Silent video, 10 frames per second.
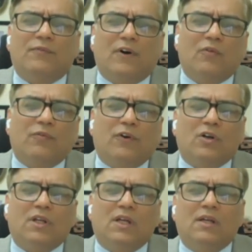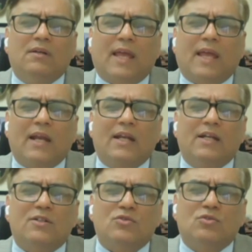for for the
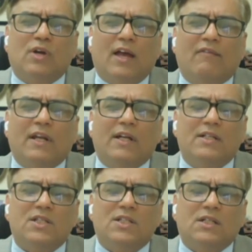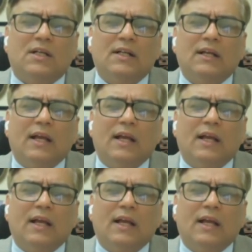candidates to have any decision.